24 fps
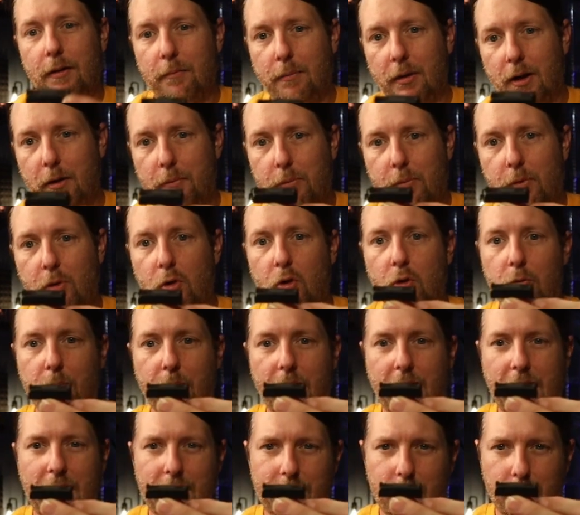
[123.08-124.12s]
have been improved
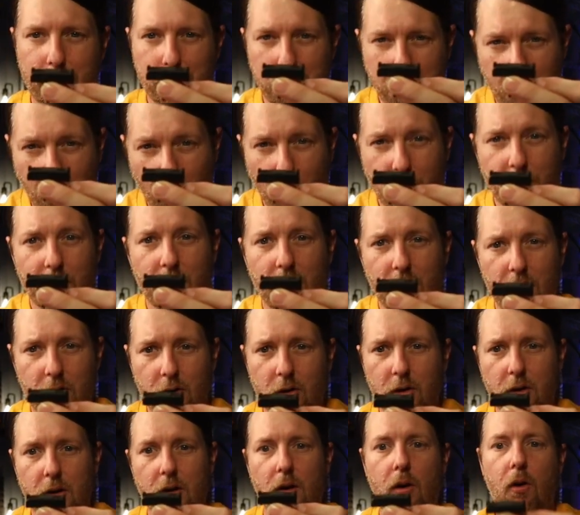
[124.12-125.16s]
by having more of a
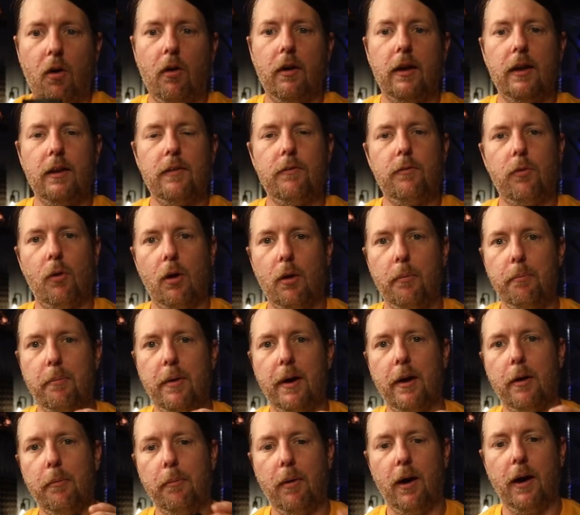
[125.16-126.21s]
hook on it for a
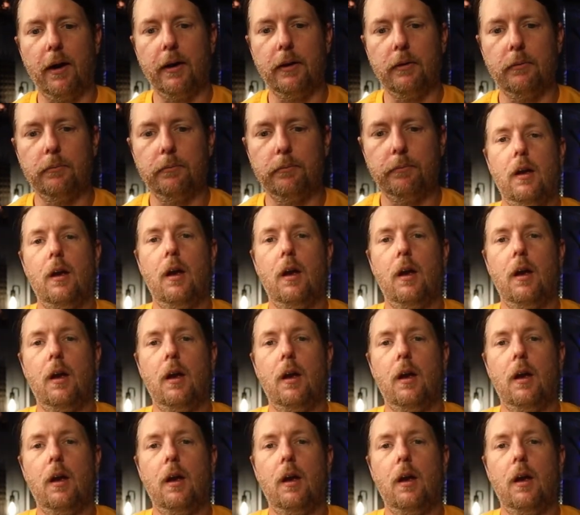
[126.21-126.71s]
better bite.